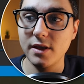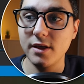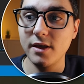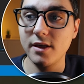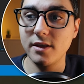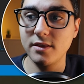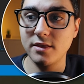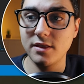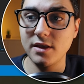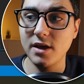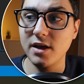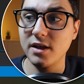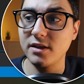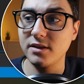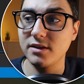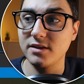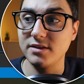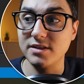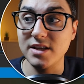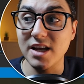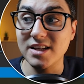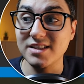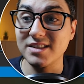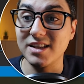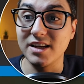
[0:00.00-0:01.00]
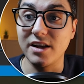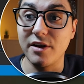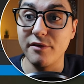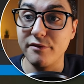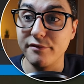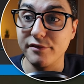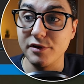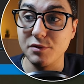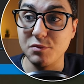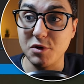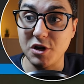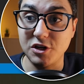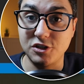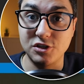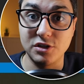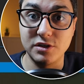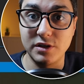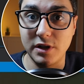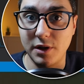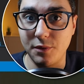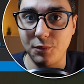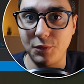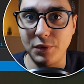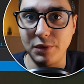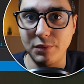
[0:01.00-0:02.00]
And then that's the confirmation
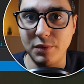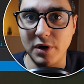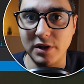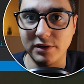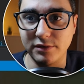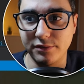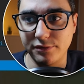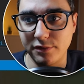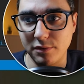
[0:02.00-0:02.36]
that we want